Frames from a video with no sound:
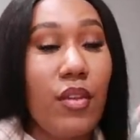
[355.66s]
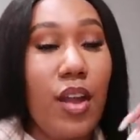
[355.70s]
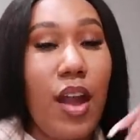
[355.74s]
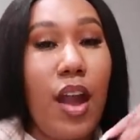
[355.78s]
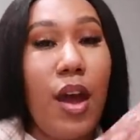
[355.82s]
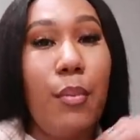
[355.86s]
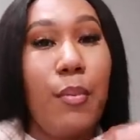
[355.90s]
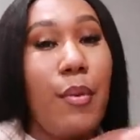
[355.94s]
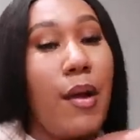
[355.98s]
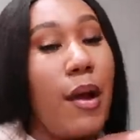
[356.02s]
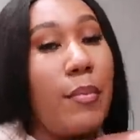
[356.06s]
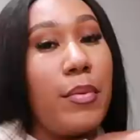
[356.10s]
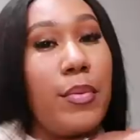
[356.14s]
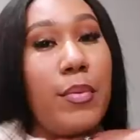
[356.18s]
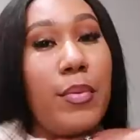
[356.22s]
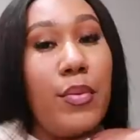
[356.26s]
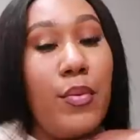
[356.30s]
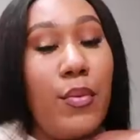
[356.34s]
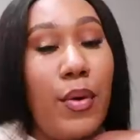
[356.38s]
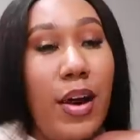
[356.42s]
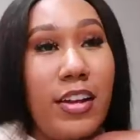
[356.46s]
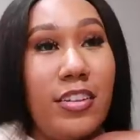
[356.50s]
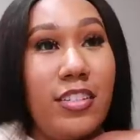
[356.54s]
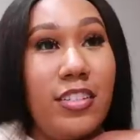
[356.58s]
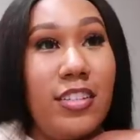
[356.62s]
I'll probably be
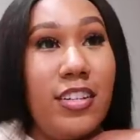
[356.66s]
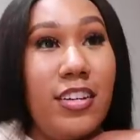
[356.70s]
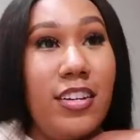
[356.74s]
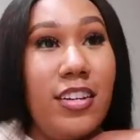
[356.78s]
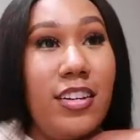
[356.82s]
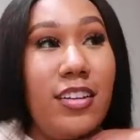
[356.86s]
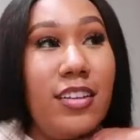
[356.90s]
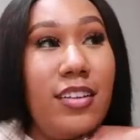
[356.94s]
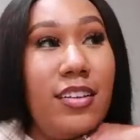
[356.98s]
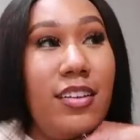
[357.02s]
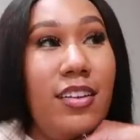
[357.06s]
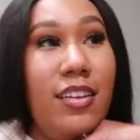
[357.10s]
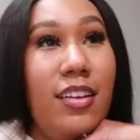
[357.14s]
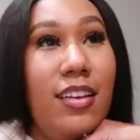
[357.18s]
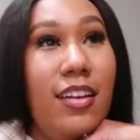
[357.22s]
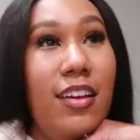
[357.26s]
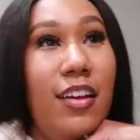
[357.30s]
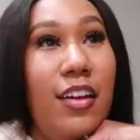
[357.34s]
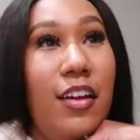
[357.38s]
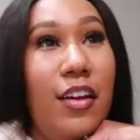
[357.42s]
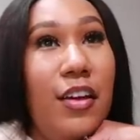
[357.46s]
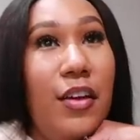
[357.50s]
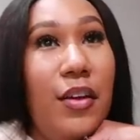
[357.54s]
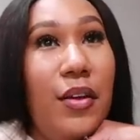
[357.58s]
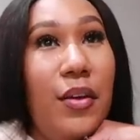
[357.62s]
watching
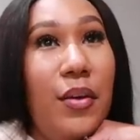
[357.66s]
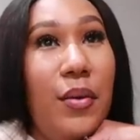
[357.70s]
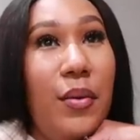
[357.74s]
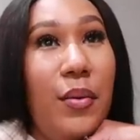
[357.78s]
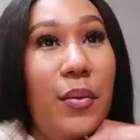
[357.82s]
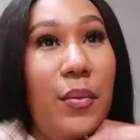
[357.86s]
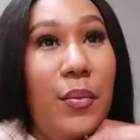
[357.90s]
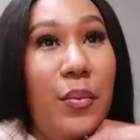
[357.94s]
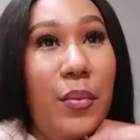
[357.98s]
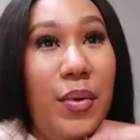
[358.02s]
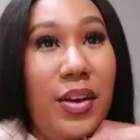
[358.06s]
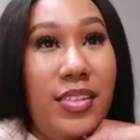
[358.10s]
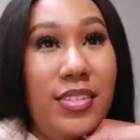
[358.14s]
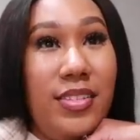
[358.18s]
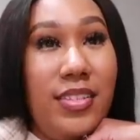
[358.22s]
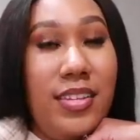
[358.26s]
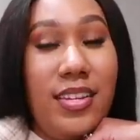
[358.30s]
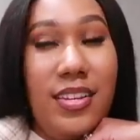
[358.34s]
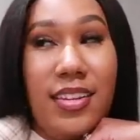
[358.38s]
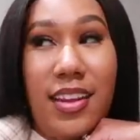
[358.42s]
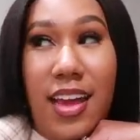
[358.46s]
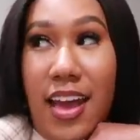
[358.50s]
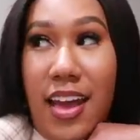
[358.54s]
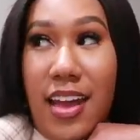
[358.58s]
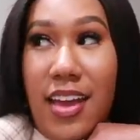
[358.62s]
one
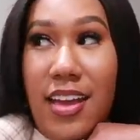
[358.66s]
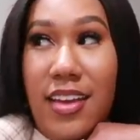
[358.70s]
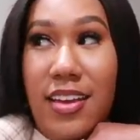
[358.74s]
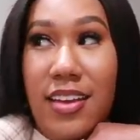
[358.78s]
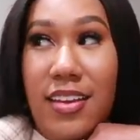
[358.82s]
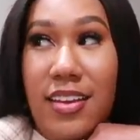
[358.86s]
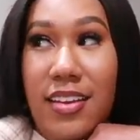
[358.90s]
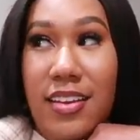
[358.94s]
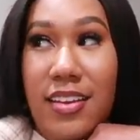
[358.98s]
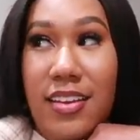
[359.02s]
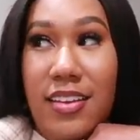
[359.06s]
tonight. One night.